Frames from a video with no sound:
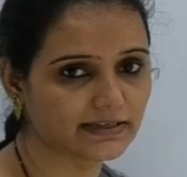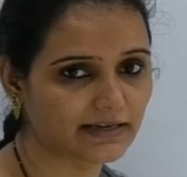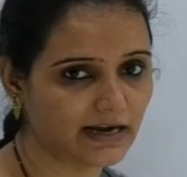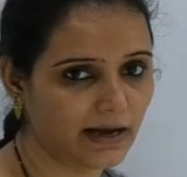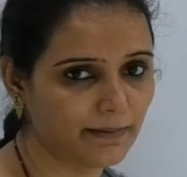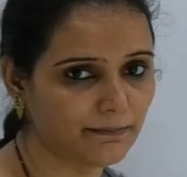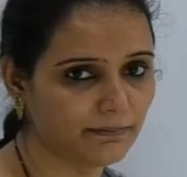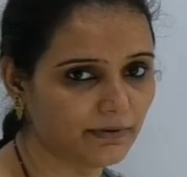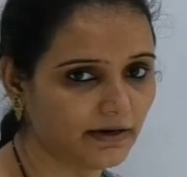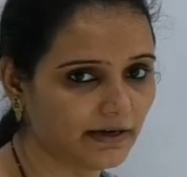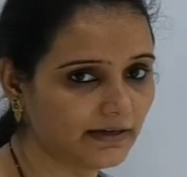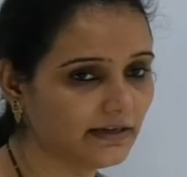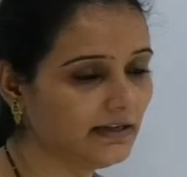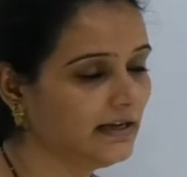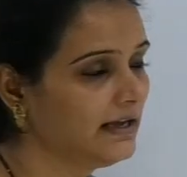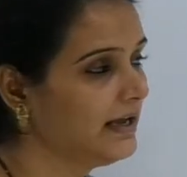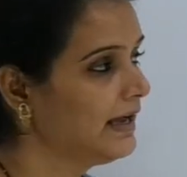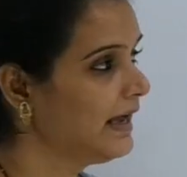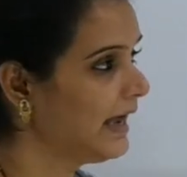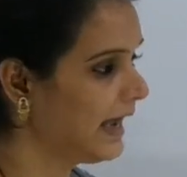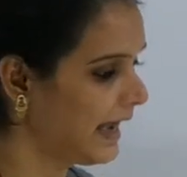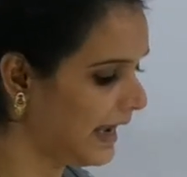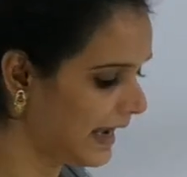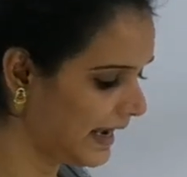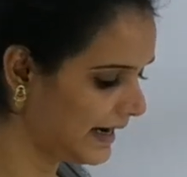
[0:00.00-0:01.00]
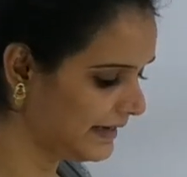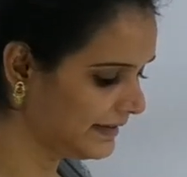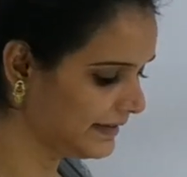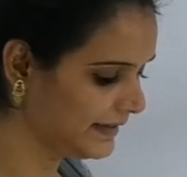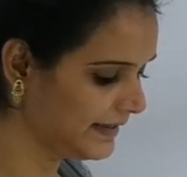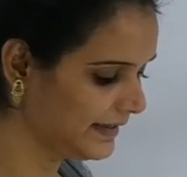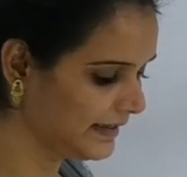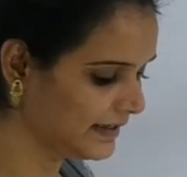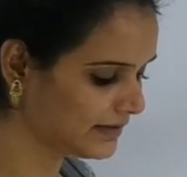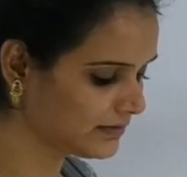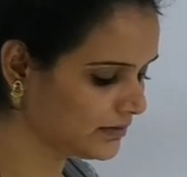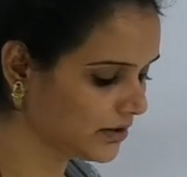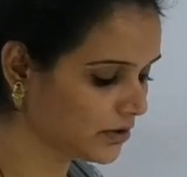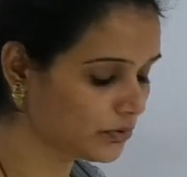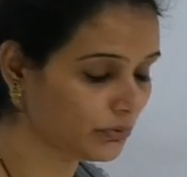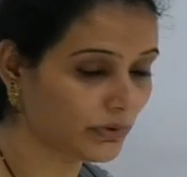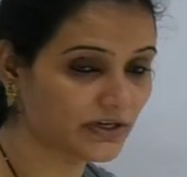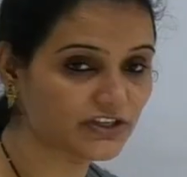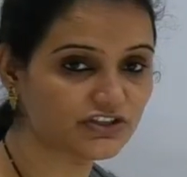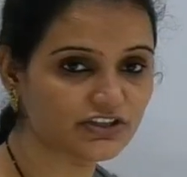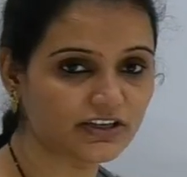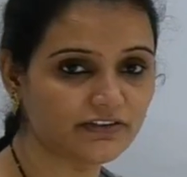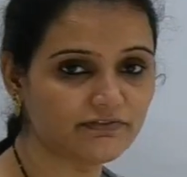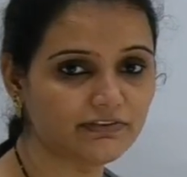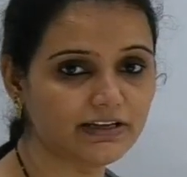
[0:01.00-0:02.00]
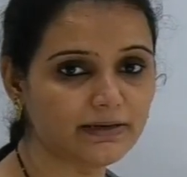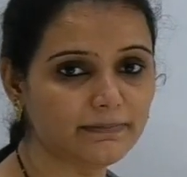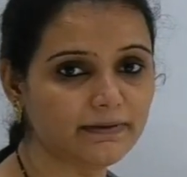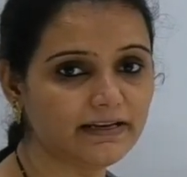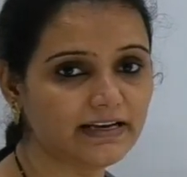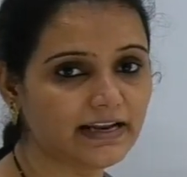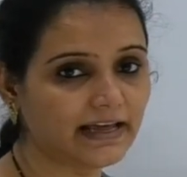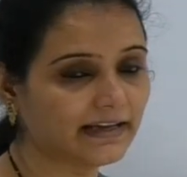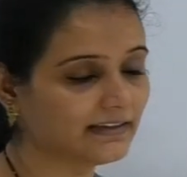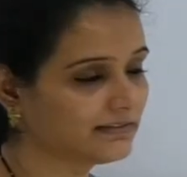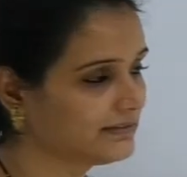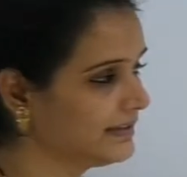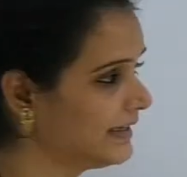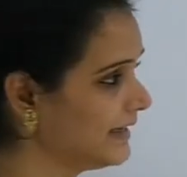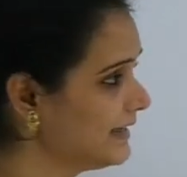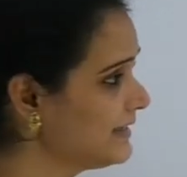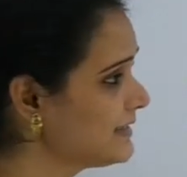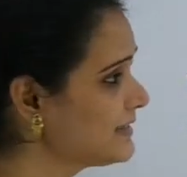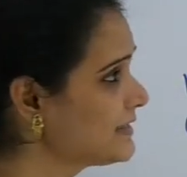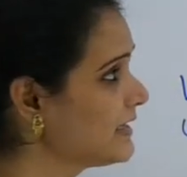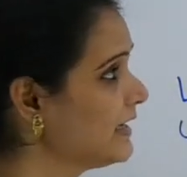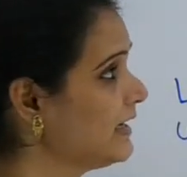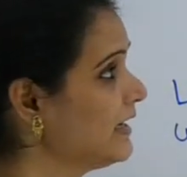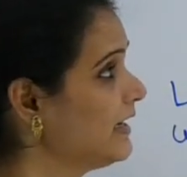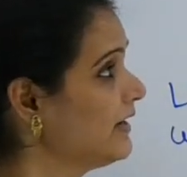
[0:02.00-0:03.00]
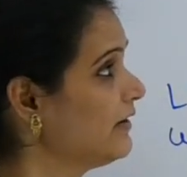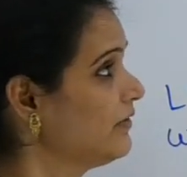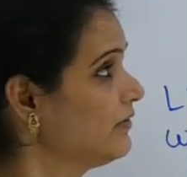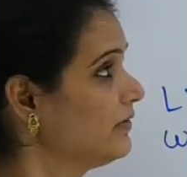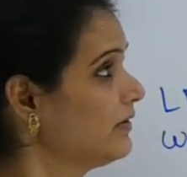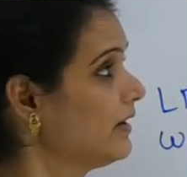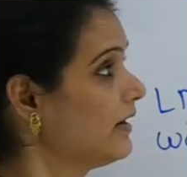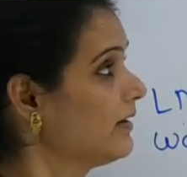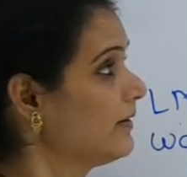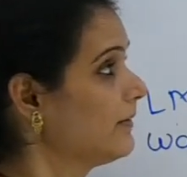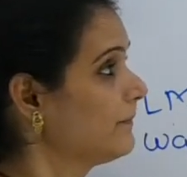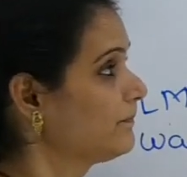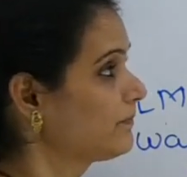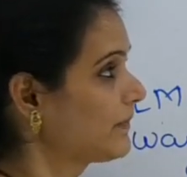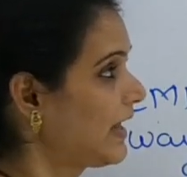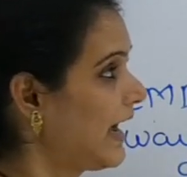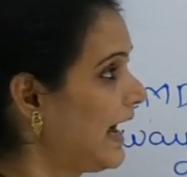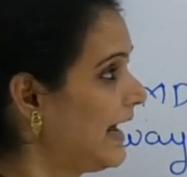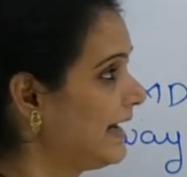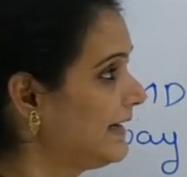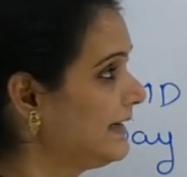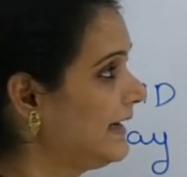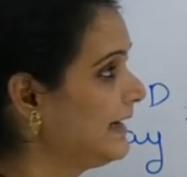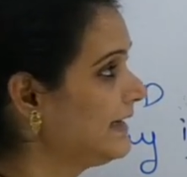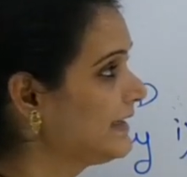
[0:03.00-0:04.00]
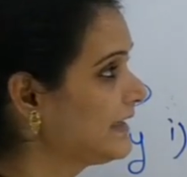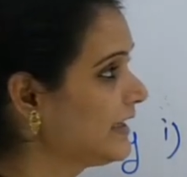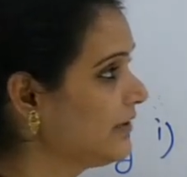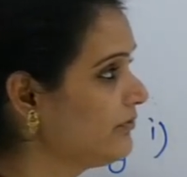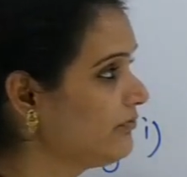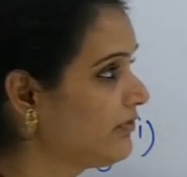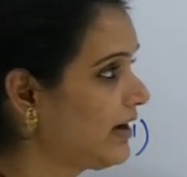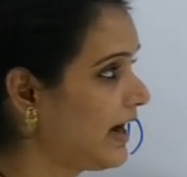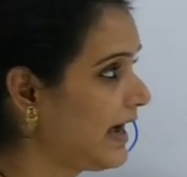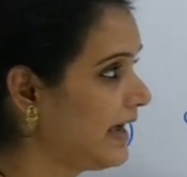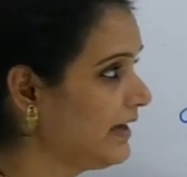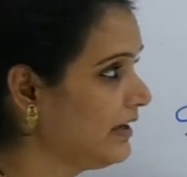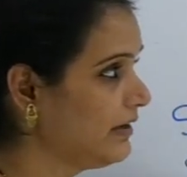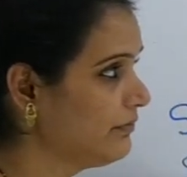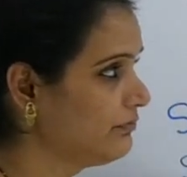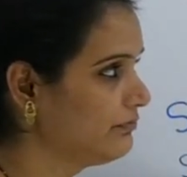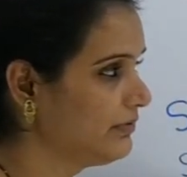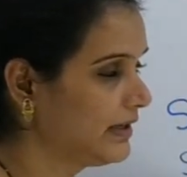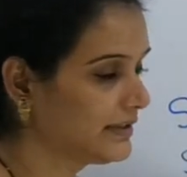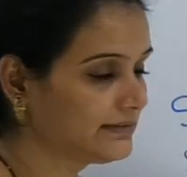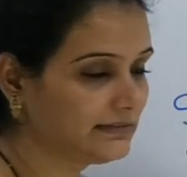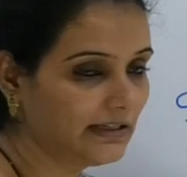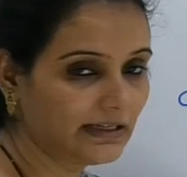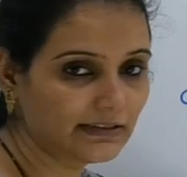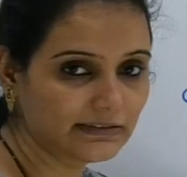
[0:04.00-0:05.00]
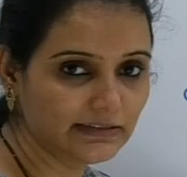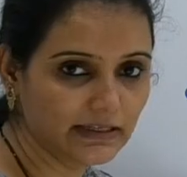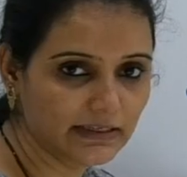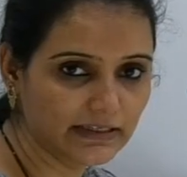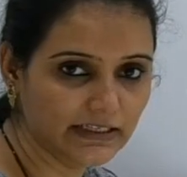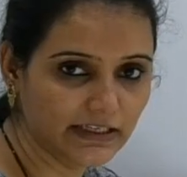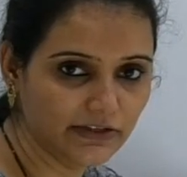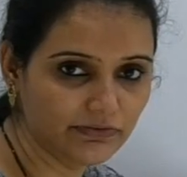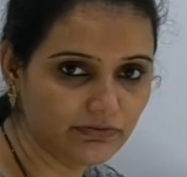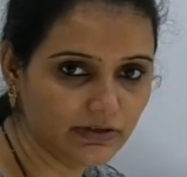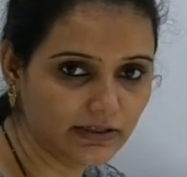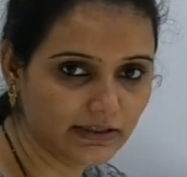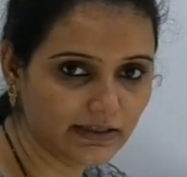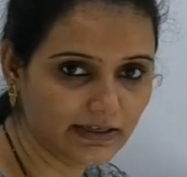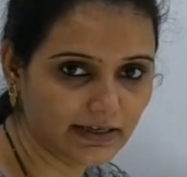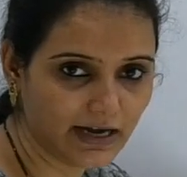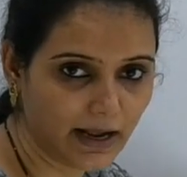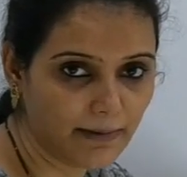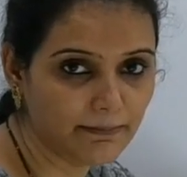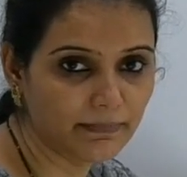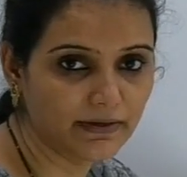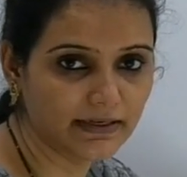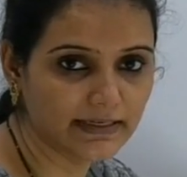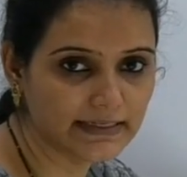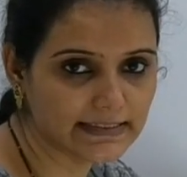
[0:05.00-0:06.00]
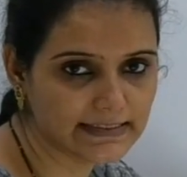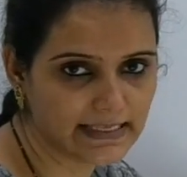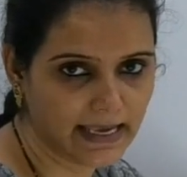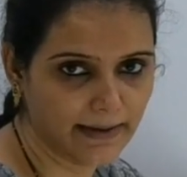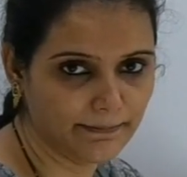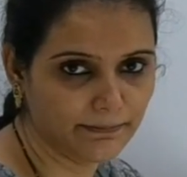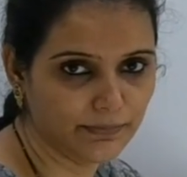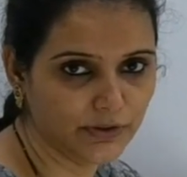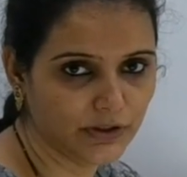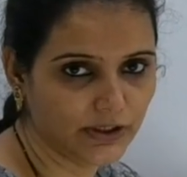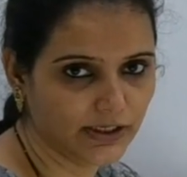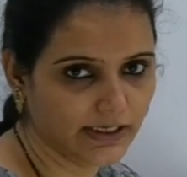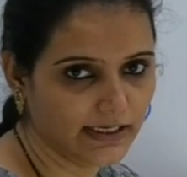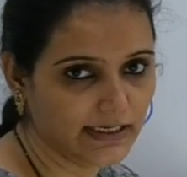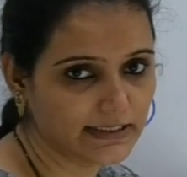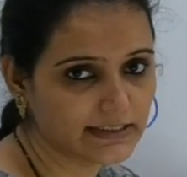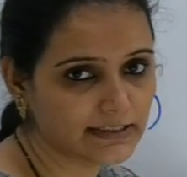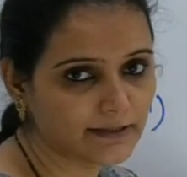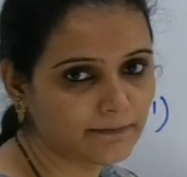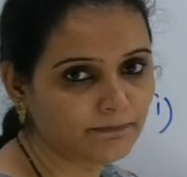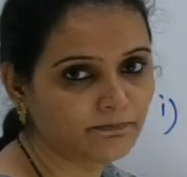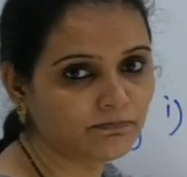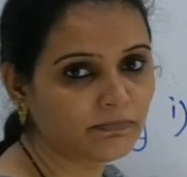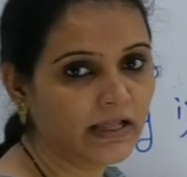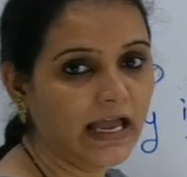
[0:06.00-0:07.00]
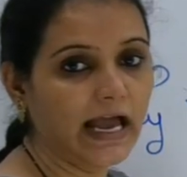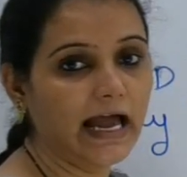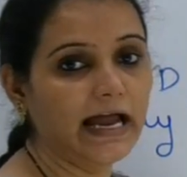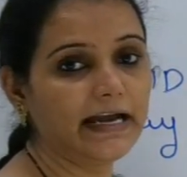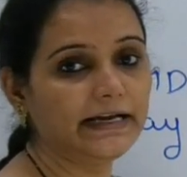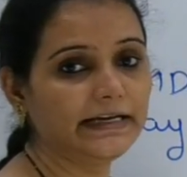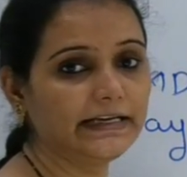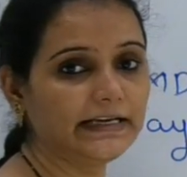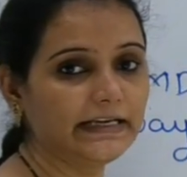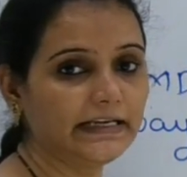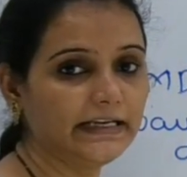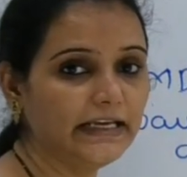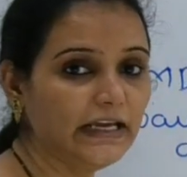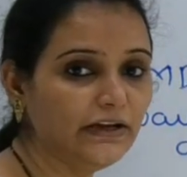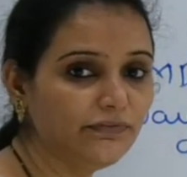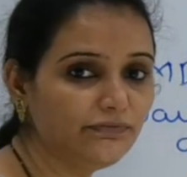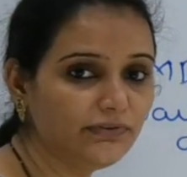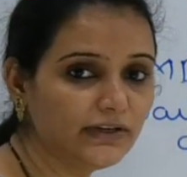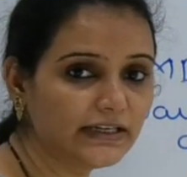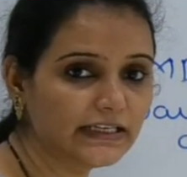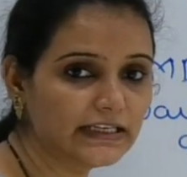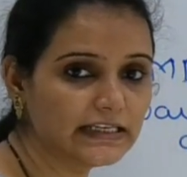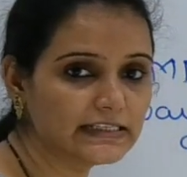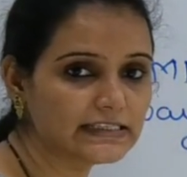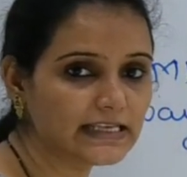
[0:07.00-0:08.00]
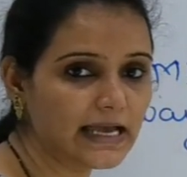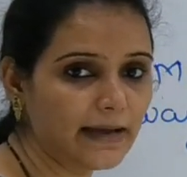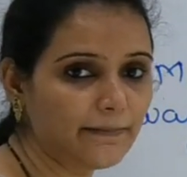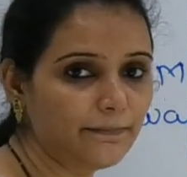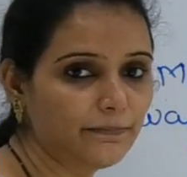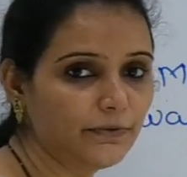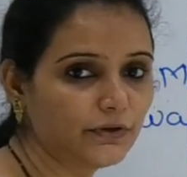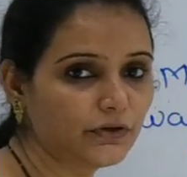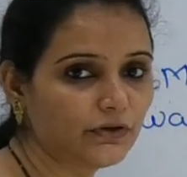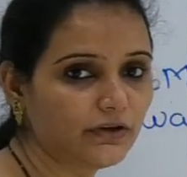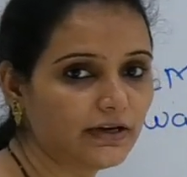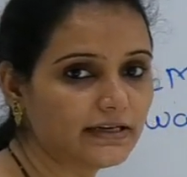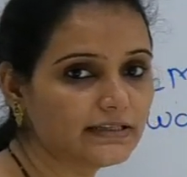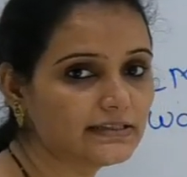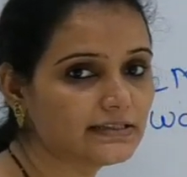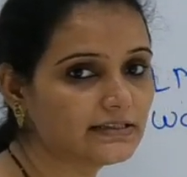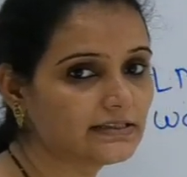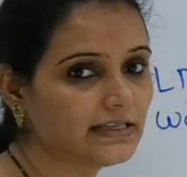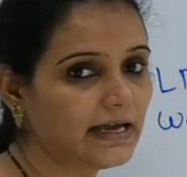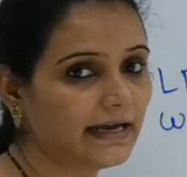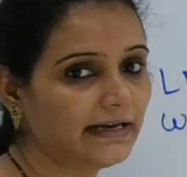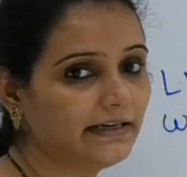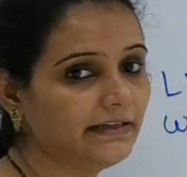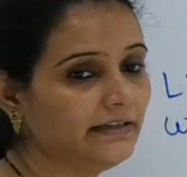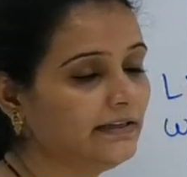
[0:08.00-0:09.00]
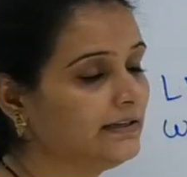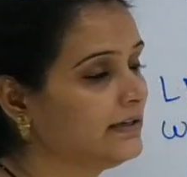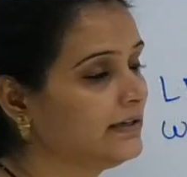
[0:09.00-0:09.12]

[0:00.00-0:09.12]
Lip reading: grammar, and here the question will be like this: identify whether the given grammar is ambiguous, and if it is ambiguous then